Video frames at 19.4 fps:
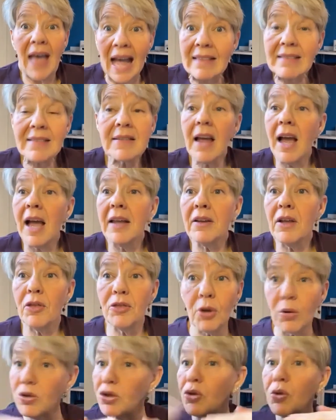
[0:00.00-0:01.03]
that's not,
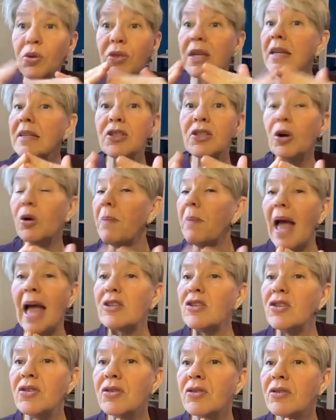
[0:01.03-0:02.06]
those two things don't
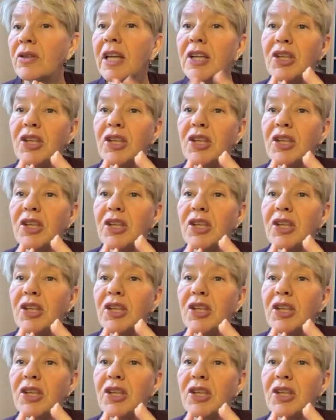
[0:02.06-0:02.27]
match.